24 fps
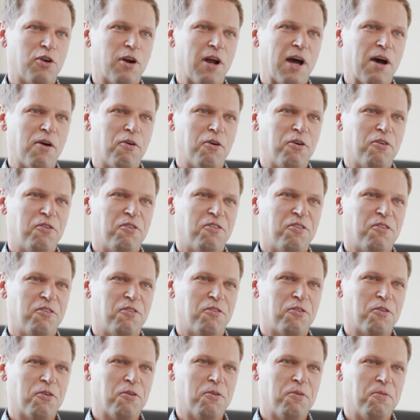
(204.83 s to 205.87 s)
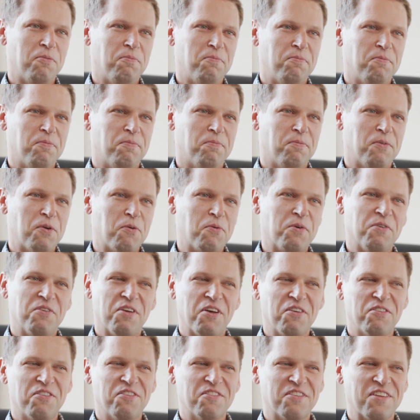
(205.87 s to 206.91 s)
hours, so no one
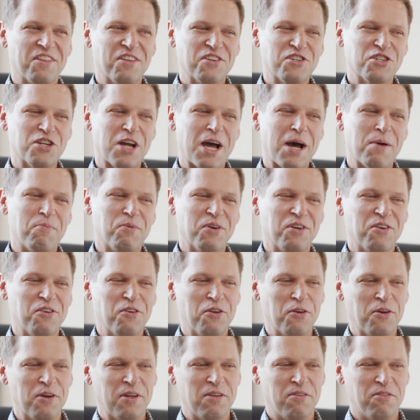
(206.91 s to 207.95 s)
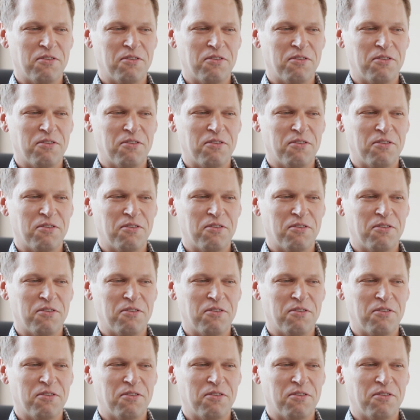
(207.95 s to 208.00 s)
else is in the shop when you do it.